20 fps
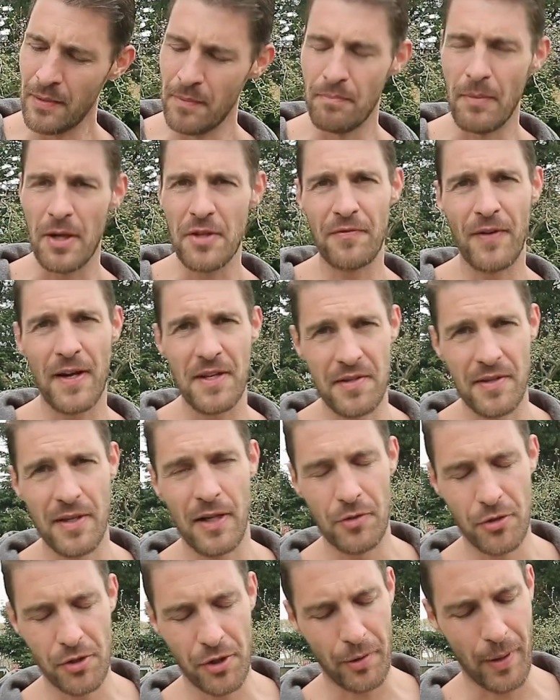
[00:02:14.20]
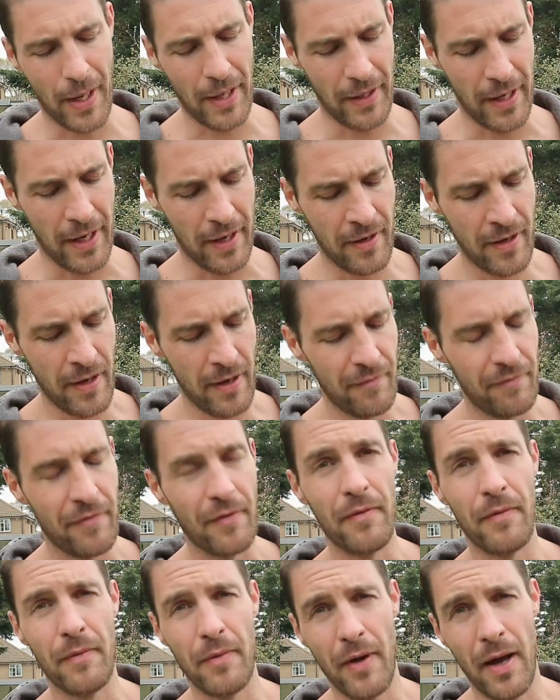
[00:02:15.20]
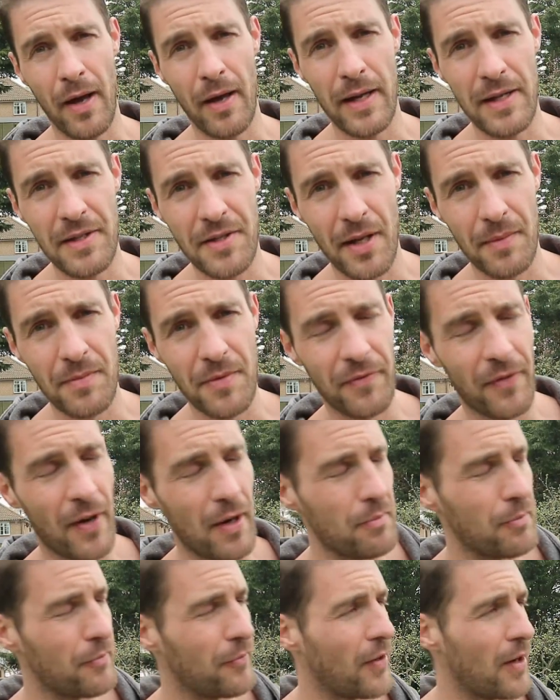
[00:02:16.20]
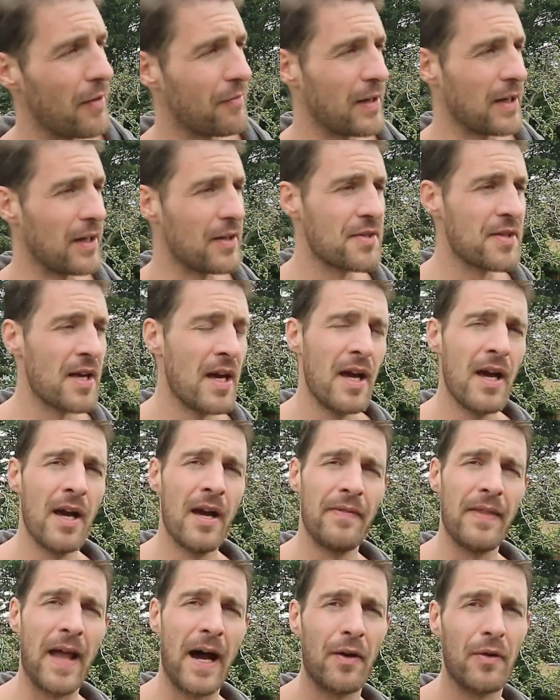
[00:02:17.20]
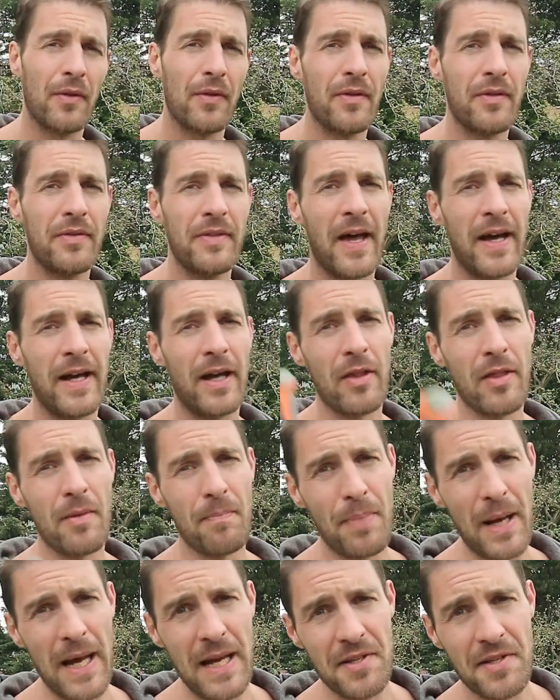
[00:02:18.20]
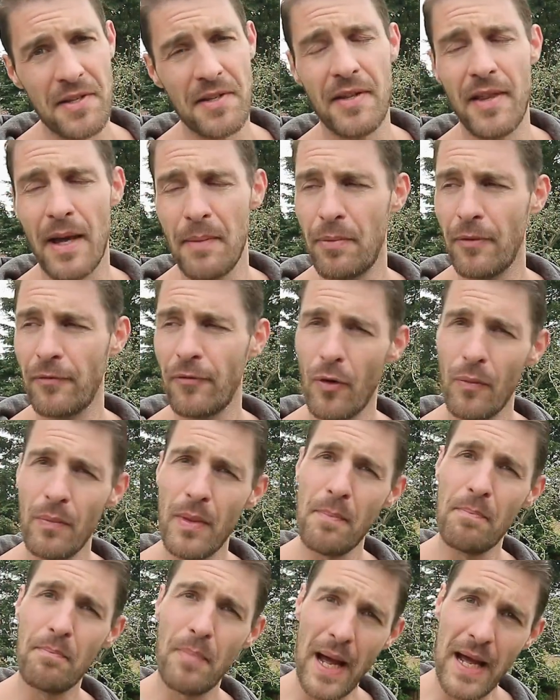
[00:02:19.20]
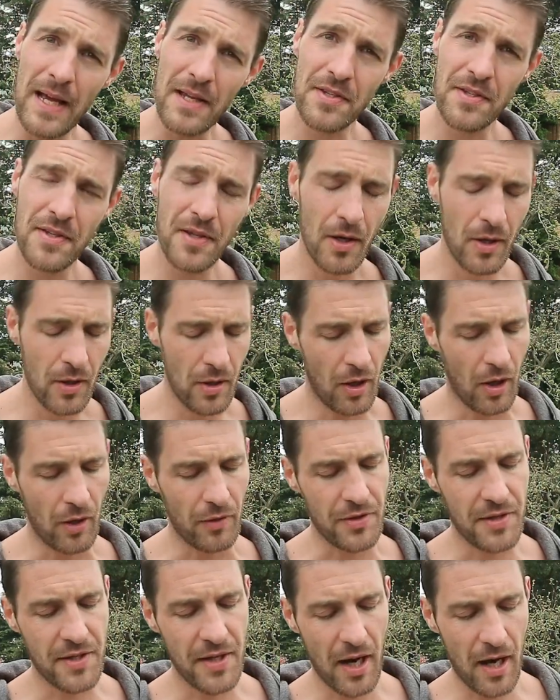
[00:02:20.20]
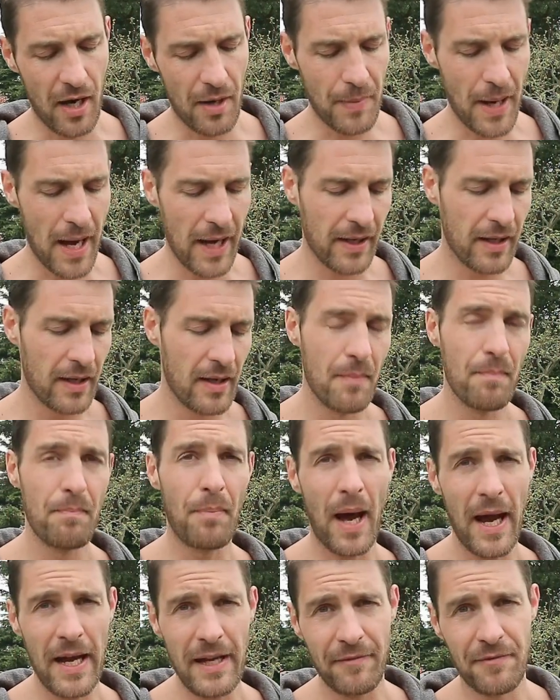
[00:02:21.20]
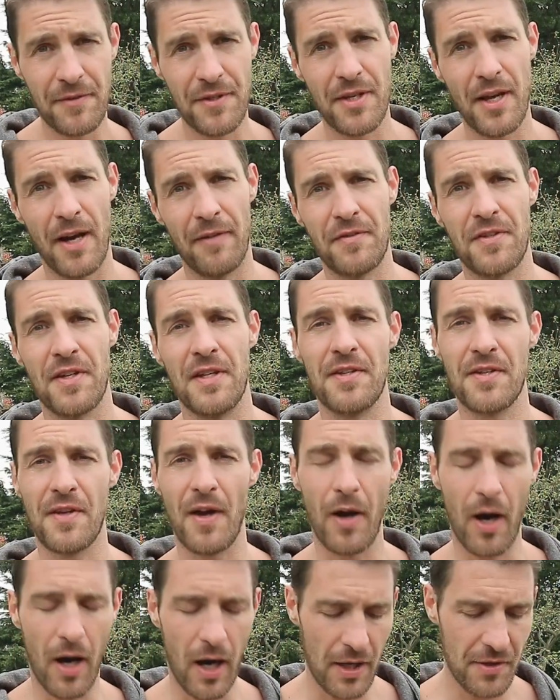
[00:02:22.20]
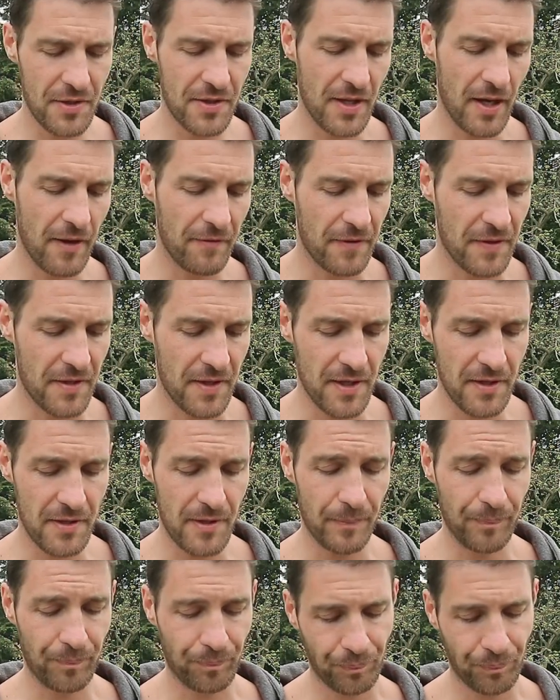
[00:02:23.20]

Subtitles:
Most versatile shoe out there for in terms of Vibram Fivefingers. Now they are the best, they perform the best on tarmac, paved surfaces, so hard surfaces.